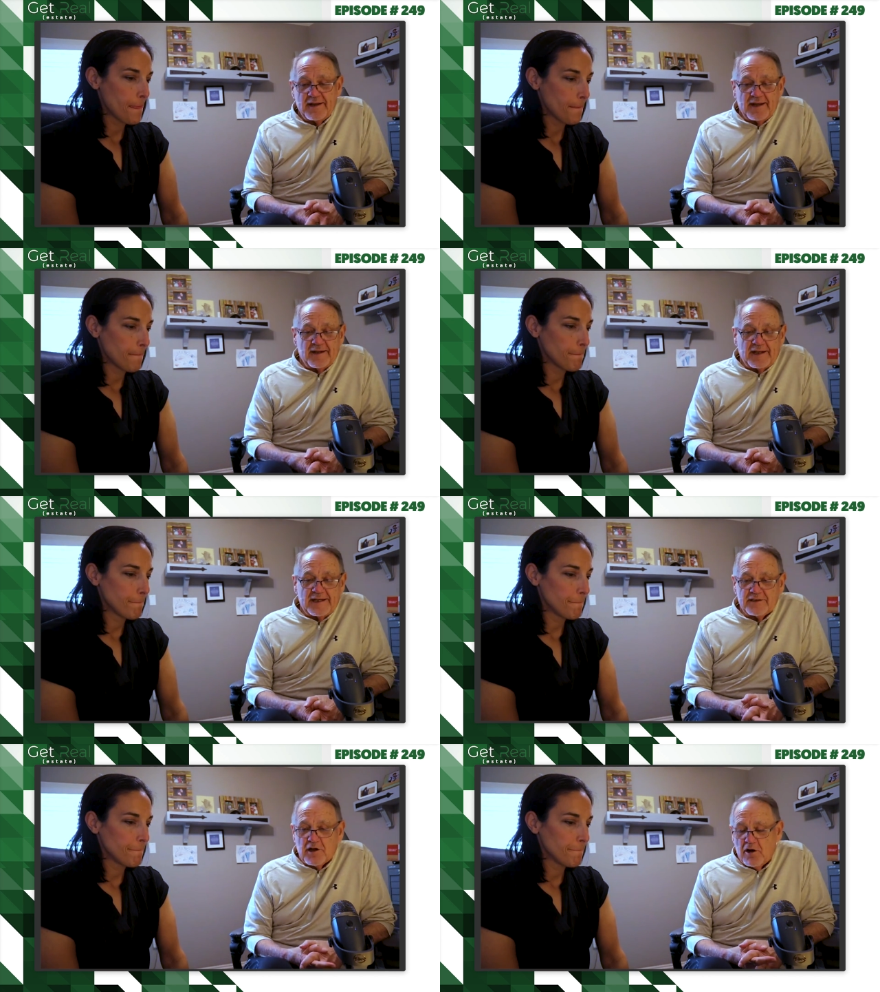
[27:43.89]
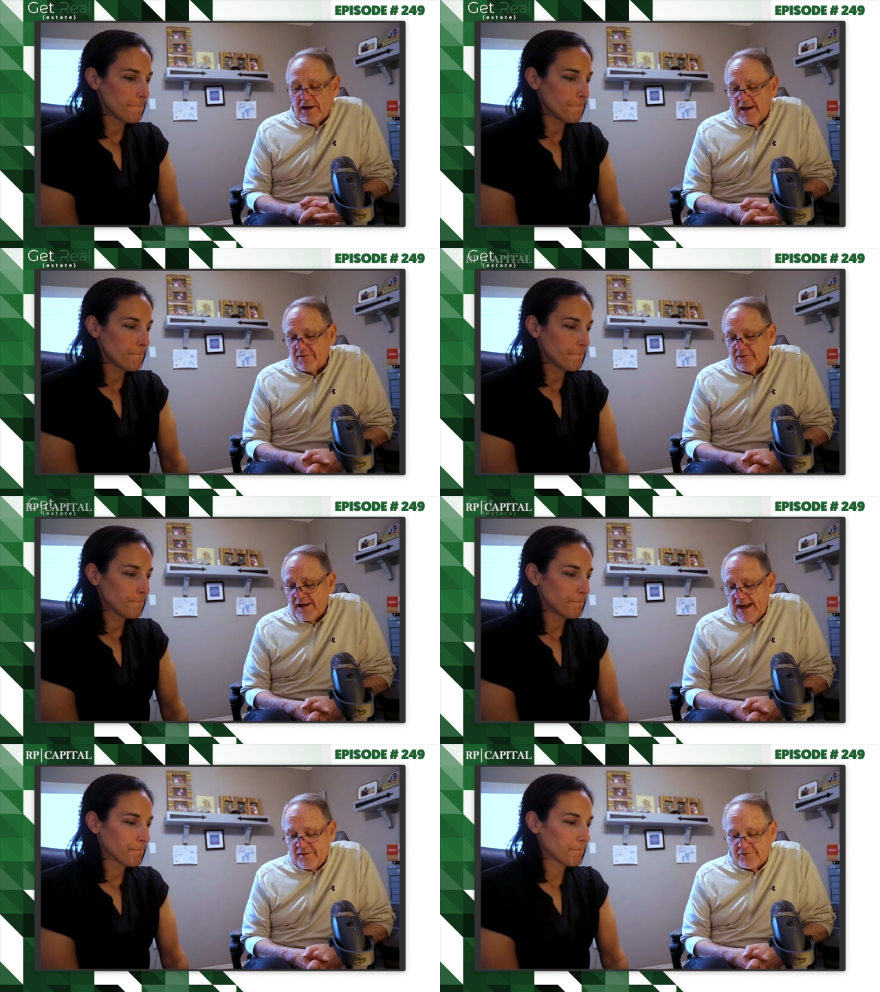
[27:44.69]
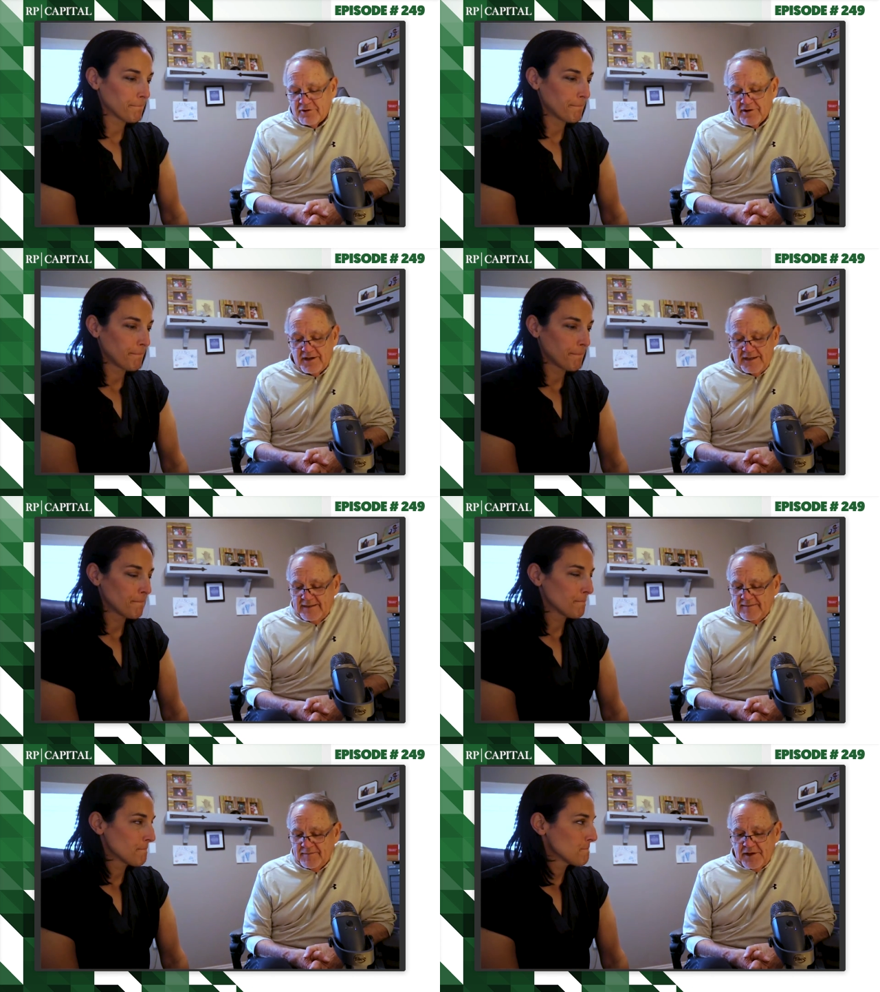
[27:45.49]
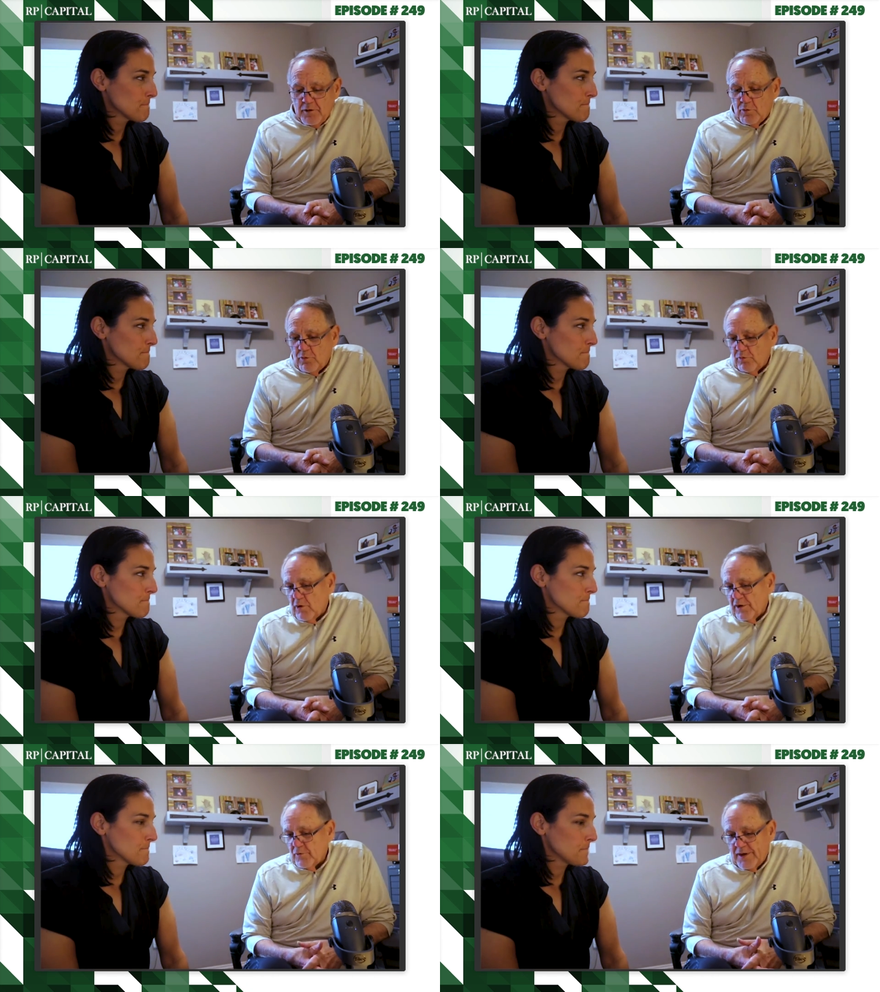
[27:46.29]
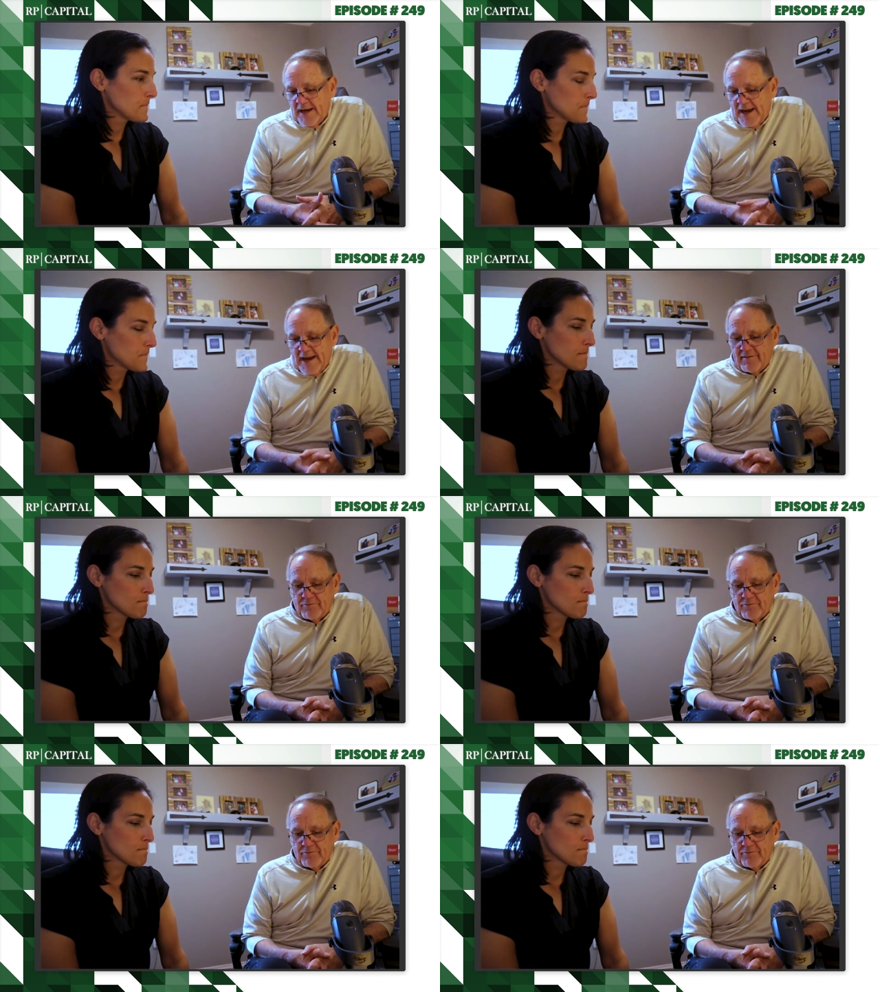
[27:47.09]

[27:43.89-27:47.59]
Speaker 1: At least call Heather and ask her, you know, what do we have?